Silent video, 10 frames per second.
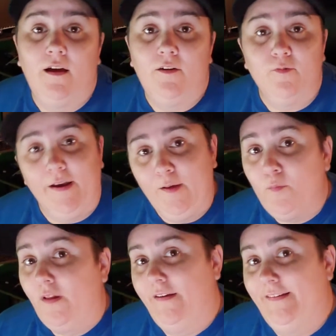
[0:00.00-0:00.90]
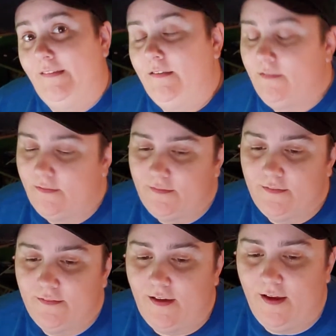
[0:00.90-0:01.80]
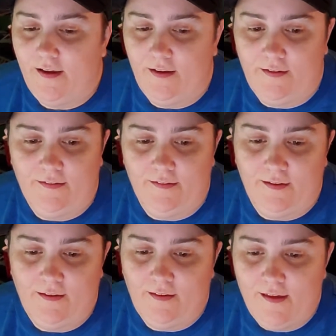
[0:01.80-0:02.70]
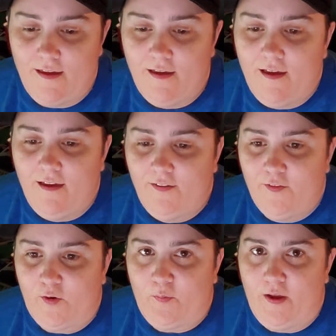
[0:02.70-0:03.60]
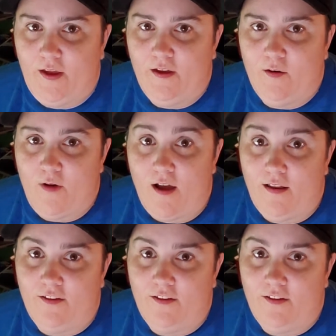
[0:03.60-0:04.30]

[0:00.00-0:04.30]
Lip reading: reading blind. And it took me a while.